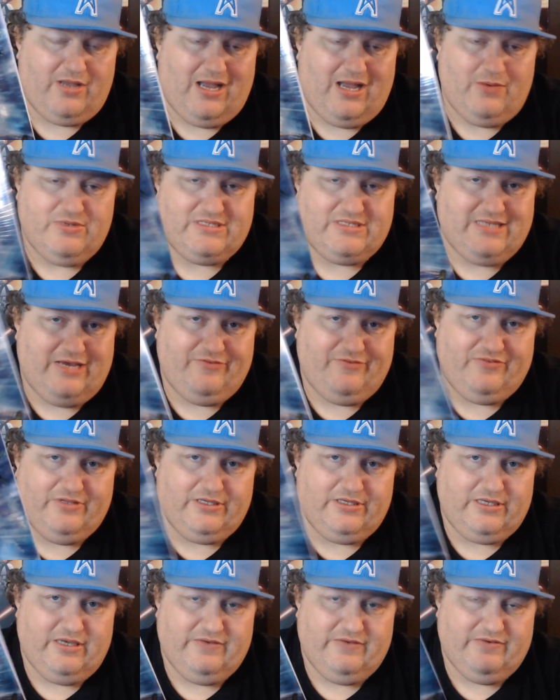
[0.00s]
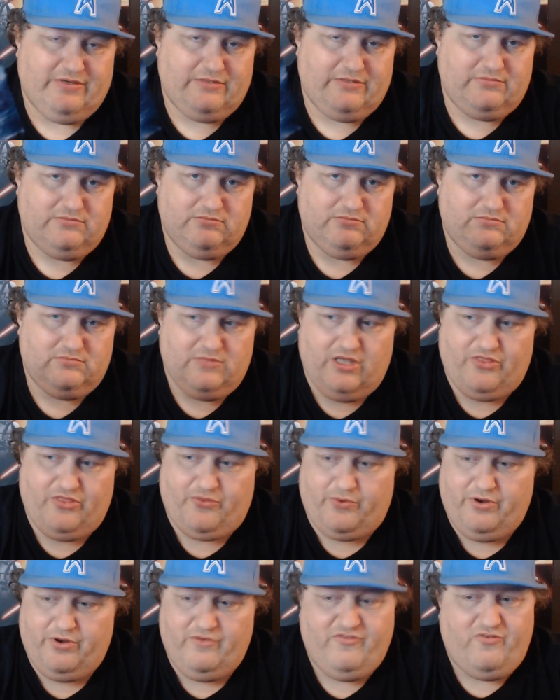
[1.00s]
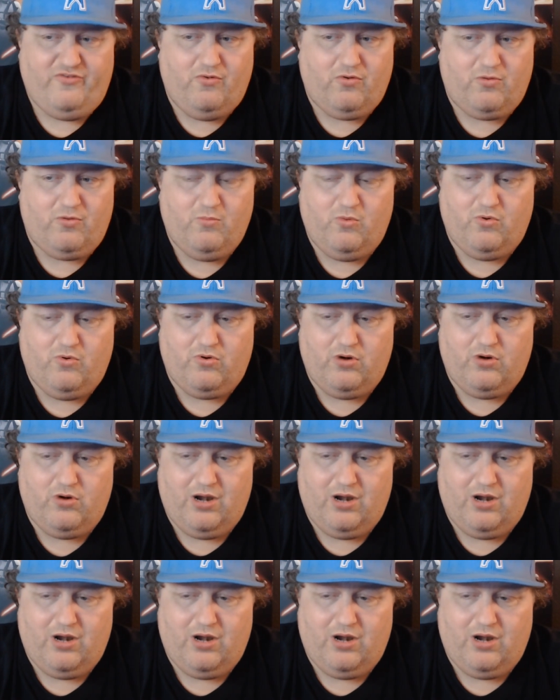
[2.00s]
I would definitely give it a 3 or 4 more.